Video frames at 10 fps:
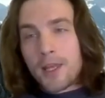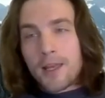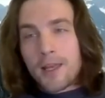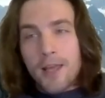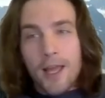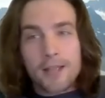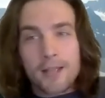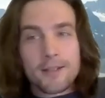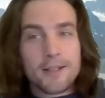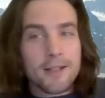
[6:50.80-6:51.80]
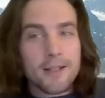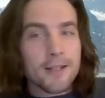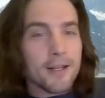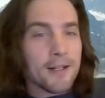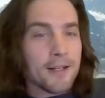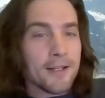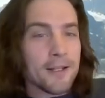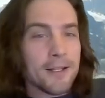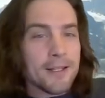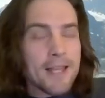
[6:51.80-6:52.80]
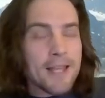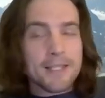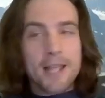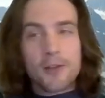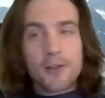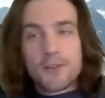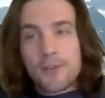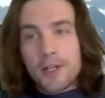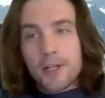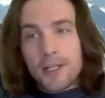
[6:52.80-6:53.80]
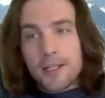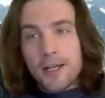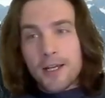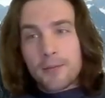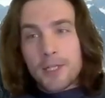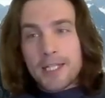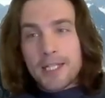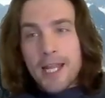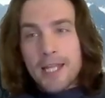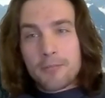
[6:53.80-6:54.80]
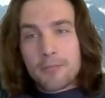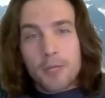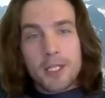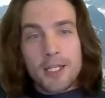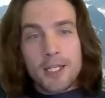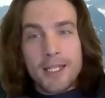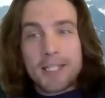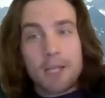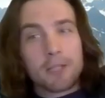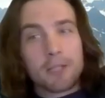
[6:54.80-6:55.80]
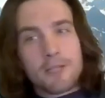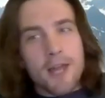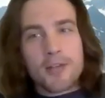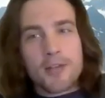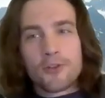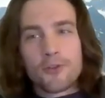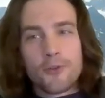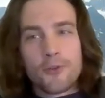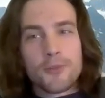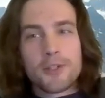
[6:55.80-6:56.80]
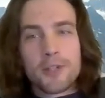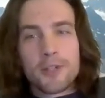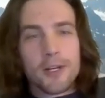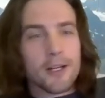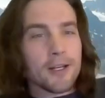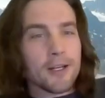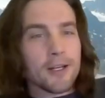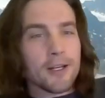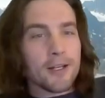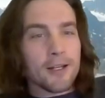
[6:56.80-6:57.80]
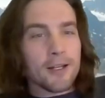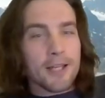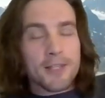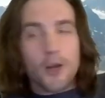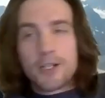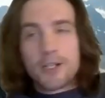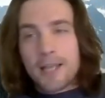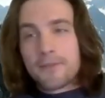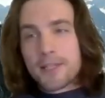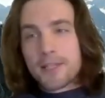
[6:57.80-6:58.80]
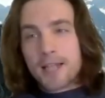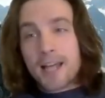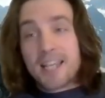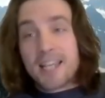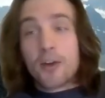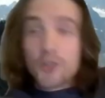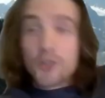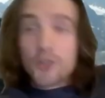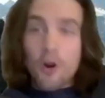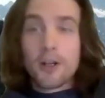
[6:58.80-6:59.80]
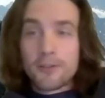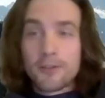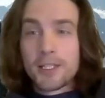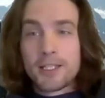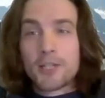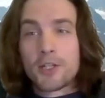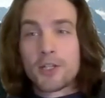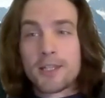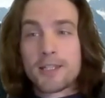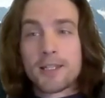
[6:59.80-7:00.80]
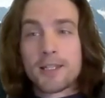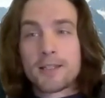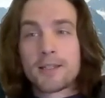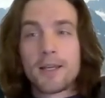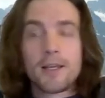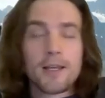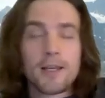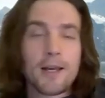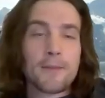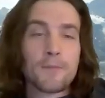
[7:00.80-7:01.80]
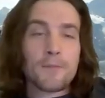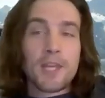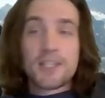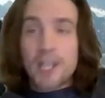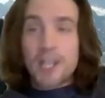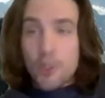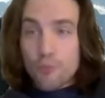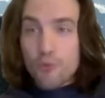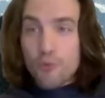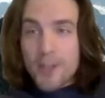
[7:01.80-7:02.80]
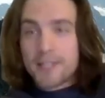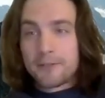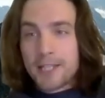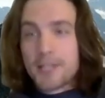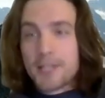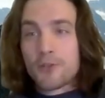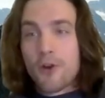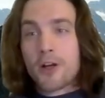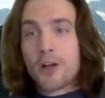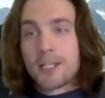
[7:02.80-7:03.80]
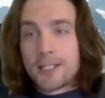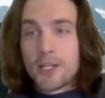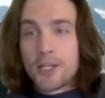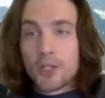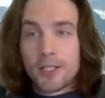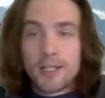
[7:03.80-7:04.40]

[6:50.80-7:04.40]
And that sounds very mundane, but these doubly rational groups, it's hard to emphasize how strong of a condition this is. It's an oppressively strong condition